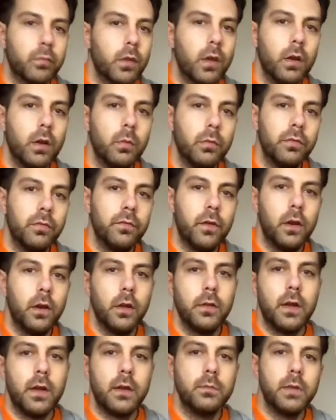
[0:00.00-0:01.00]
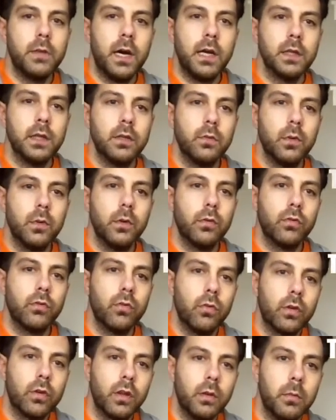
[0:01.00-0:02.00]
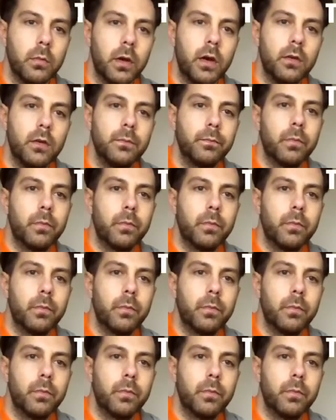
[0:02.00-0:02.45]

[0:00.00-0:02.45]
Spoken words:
and we follow that pattern that we were talking about,